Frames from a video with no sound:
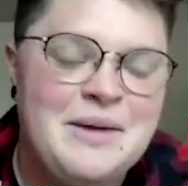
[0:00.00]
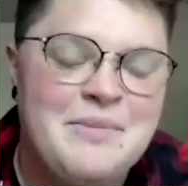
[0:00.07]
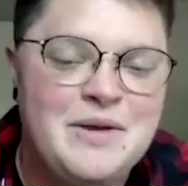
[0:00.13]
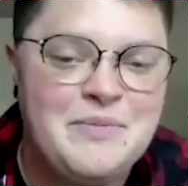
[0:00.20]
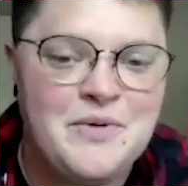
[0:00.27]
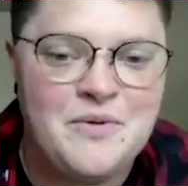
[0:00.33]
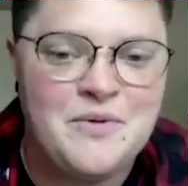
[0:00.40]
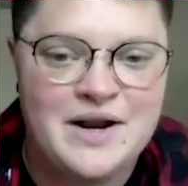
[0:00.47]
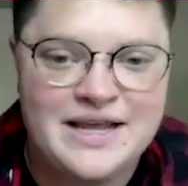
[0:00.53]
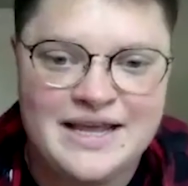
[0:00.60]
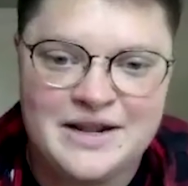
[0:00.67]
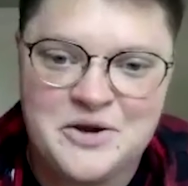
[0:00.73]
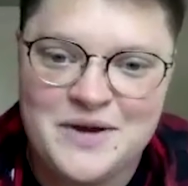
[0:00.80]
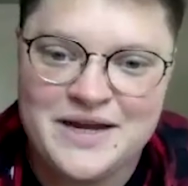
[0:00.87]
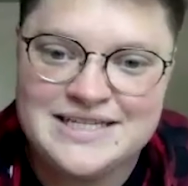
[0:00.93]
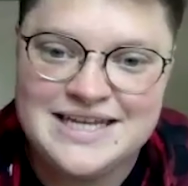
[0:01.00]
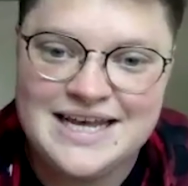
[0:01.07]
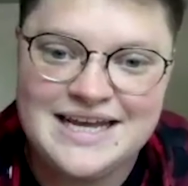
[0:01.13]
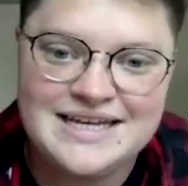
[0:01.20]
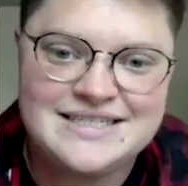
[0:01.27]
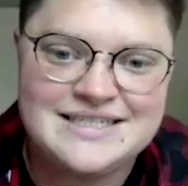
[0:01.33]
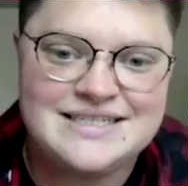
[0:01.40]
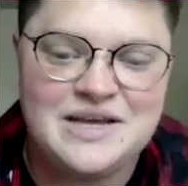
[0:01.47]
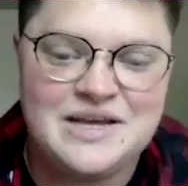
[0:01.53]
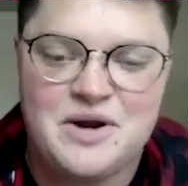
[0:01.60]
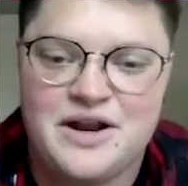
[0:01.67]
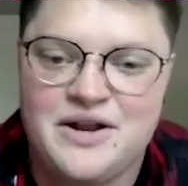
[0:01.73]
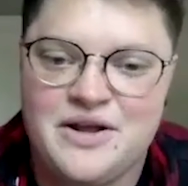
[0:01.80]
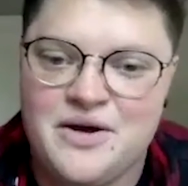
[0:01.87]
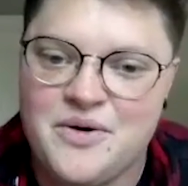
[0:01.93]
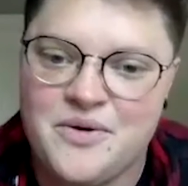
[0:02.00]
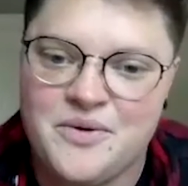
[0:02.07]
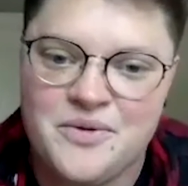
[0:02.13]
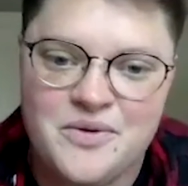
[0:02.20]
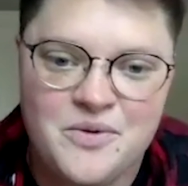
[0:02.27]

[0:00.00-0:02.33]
People want to get a quick text. They want to know